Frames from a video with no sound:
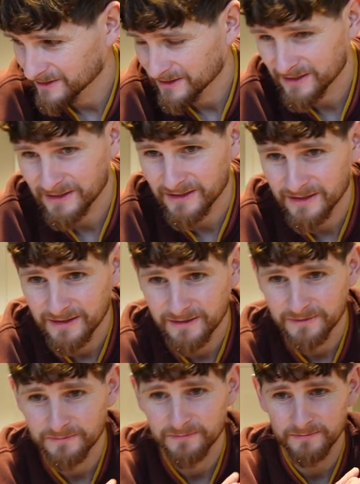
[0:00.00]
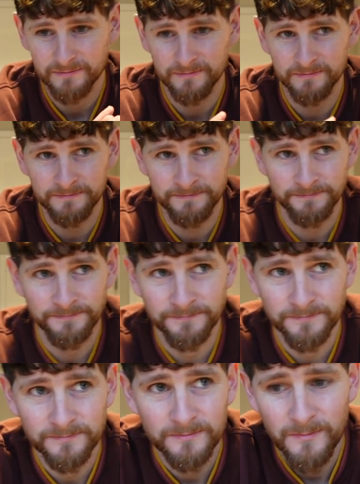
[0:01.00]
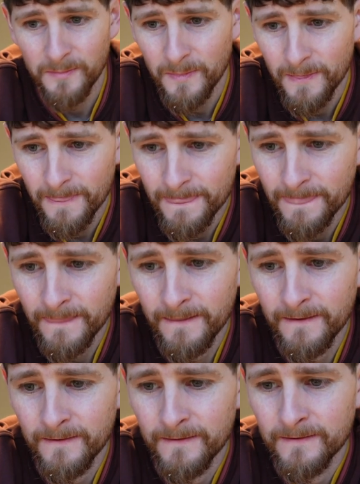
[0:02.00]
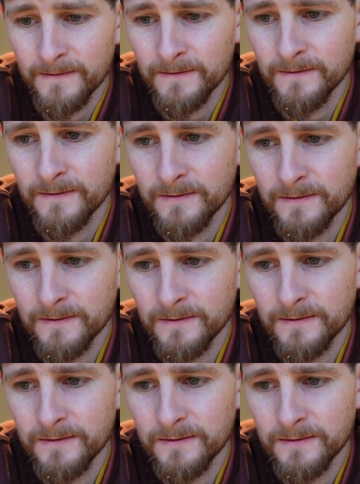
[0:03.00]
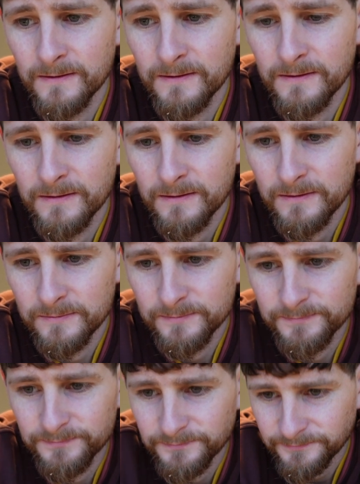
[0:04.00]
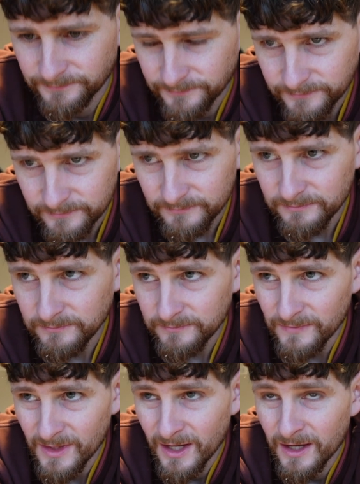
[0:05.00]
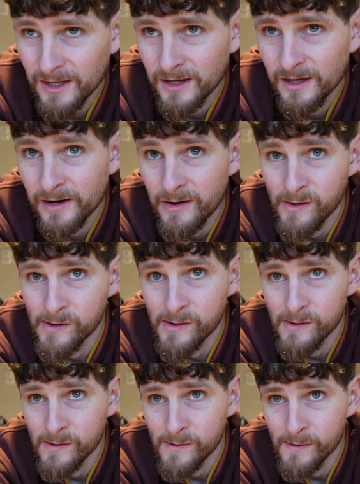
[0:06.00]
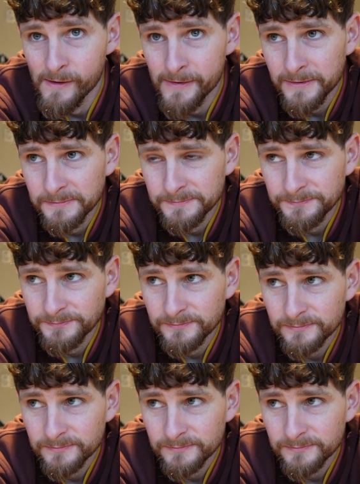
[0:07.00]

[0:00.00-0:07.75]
(no one is talking)